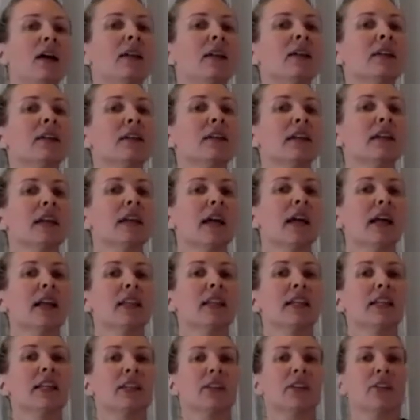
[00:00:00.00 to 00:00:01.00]
Yeah, I
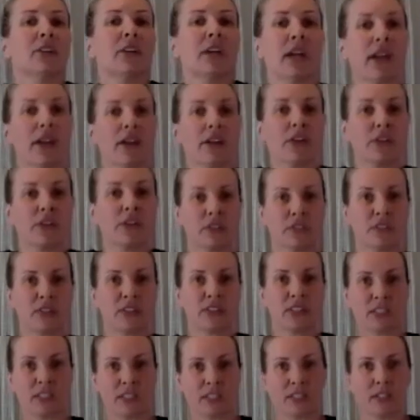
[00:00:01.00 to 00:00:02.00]
like how you're
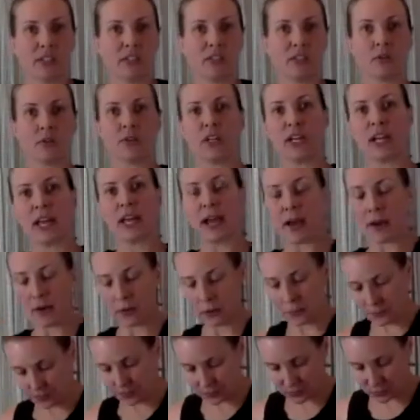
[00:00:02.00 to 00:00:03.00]
seated. So
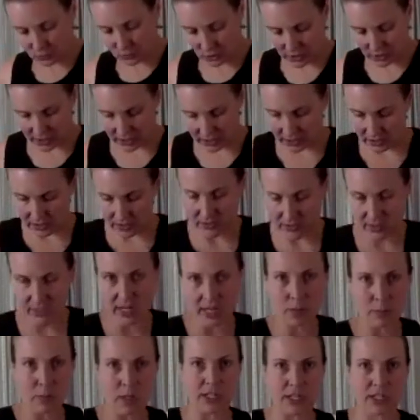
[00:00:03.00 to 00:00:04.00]
now we're gonna get a
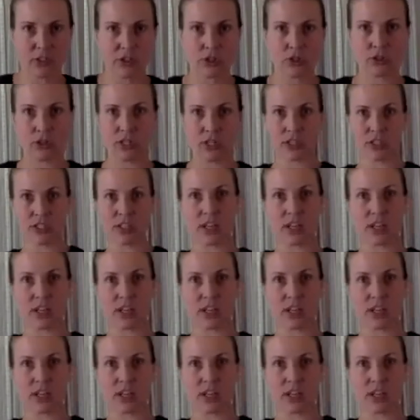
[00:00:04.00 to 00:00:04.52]
side body stretch.